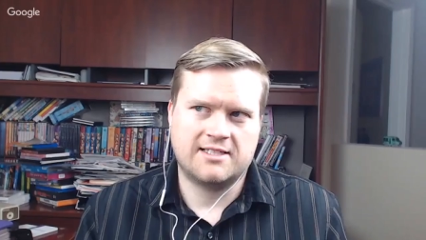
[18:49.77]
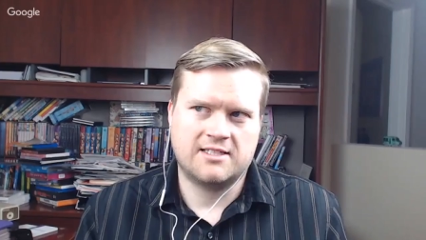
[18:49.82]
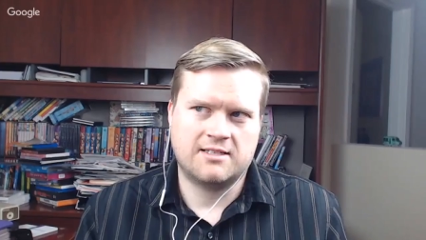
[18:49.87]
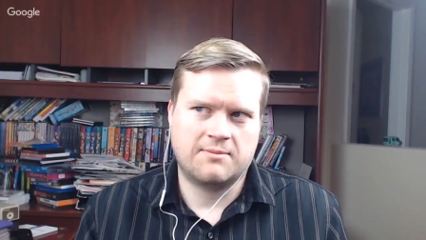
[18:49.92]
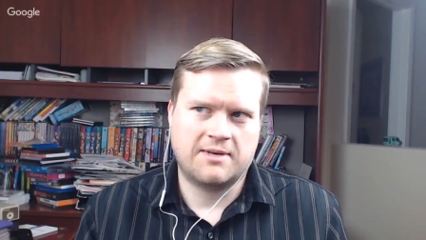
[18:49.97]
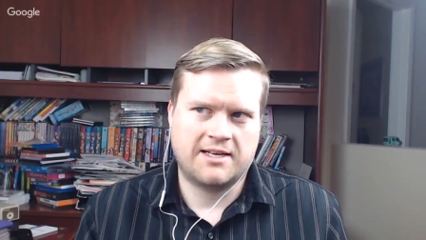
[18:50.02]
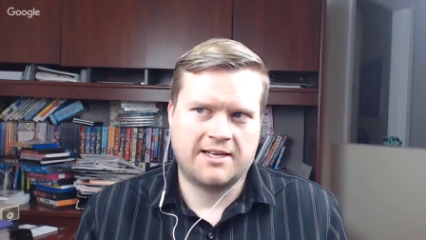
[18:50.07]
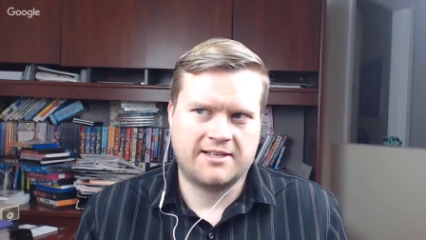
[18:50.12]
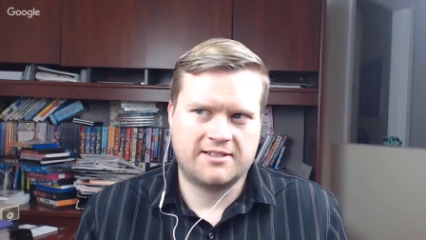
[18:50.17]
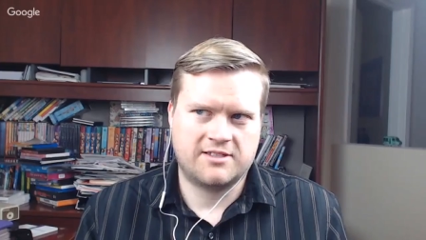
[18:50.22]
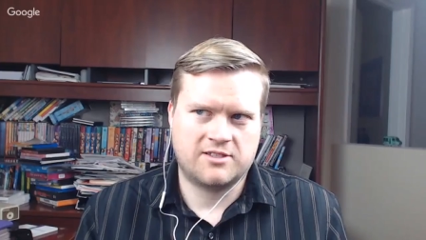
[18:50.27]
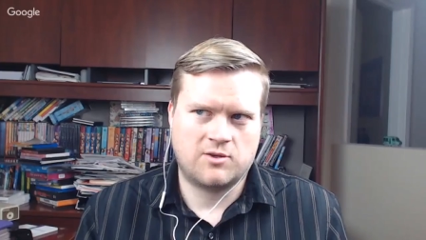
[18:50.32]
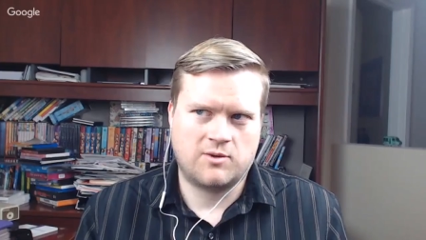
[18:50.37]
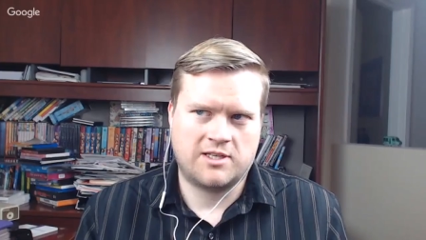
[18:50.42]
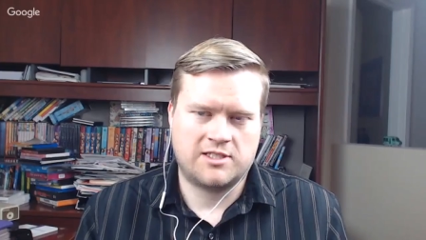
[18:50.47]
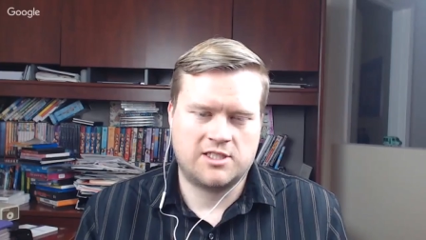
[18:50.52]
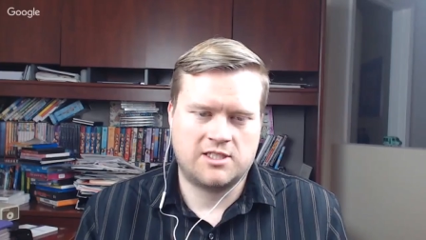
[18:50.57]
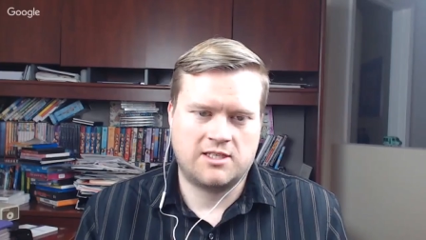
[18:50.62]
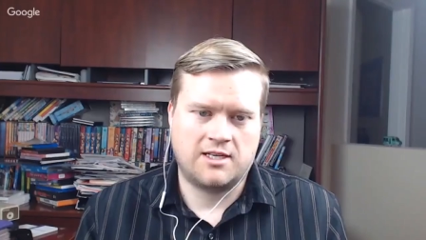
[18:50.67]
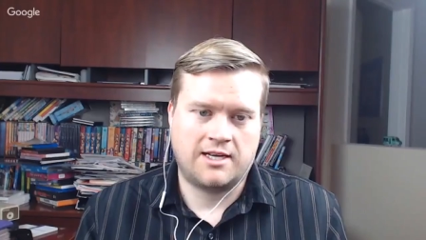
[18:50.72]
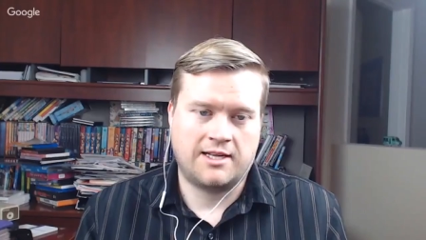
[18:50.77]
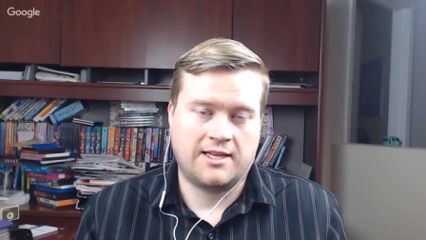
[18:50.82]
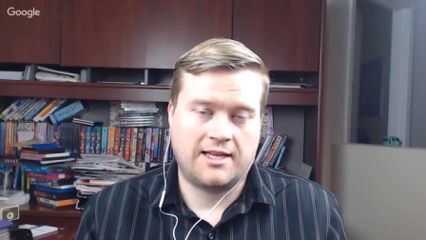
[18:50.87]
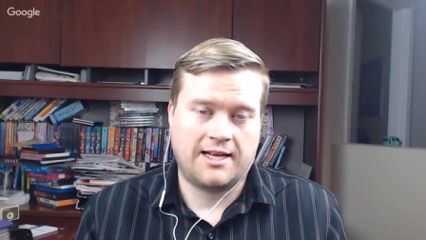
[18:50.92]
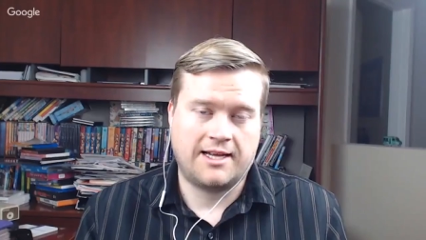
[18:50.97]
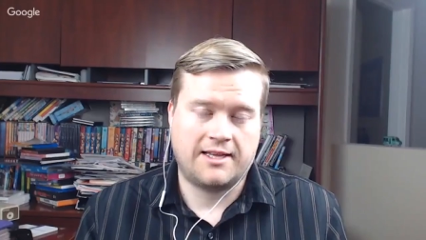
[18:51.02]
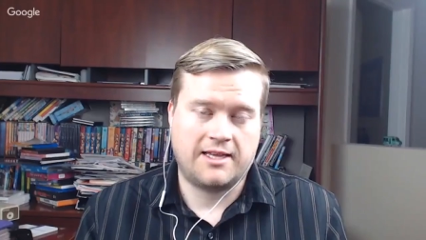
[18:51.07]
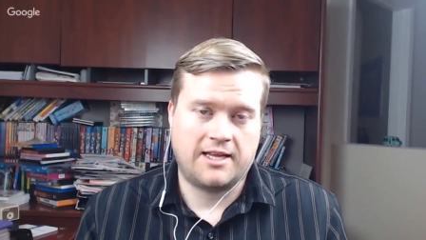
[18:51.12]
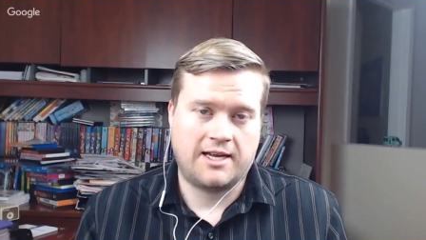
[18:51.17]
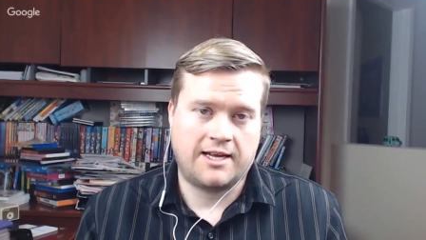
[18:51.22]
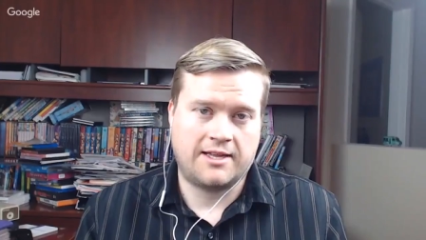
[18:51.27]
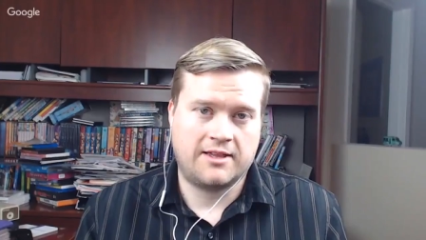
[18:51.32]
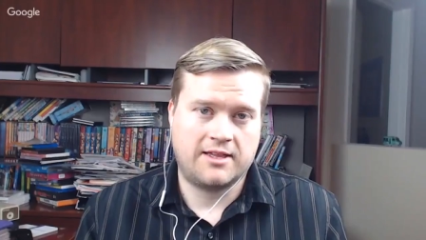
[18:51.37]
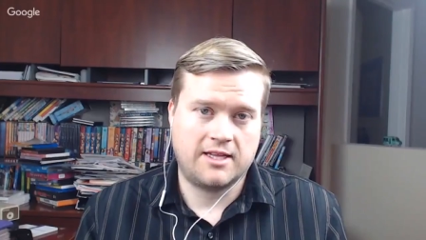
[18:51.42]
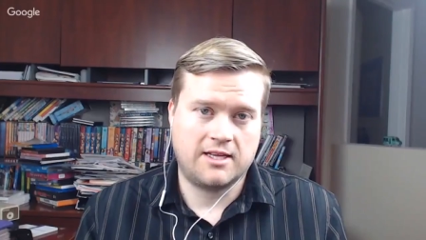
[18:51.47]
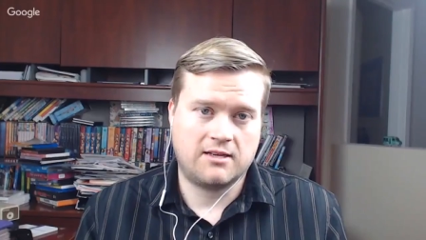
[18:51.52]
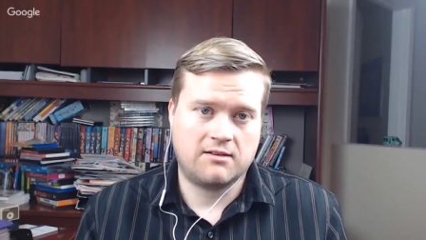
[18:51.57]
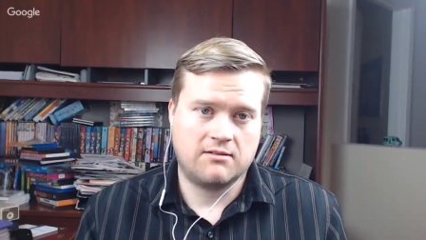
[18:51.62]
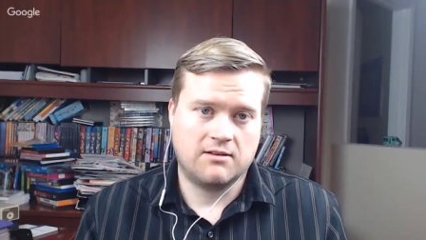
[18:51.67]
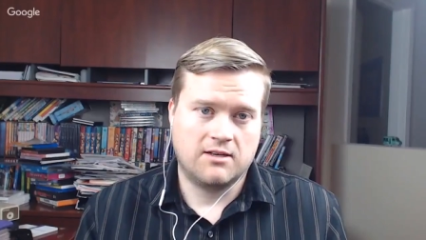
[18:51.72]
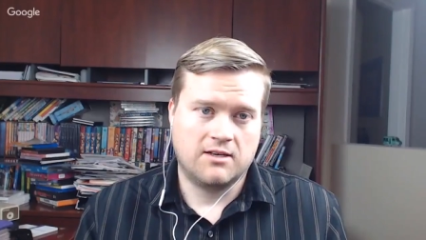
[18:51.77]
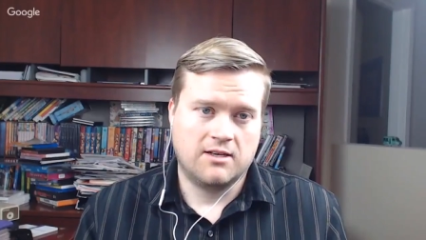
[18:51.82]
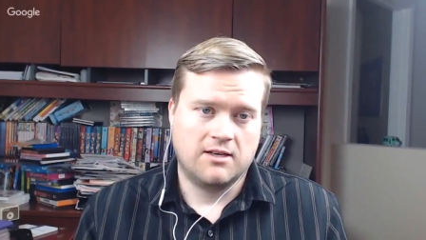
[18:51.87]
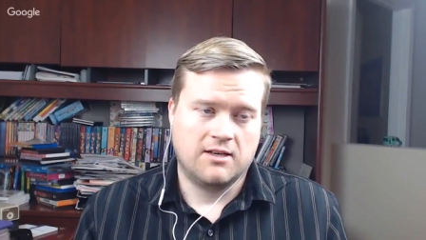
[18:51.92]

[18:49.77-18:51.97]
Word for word: into my next question. I I, I think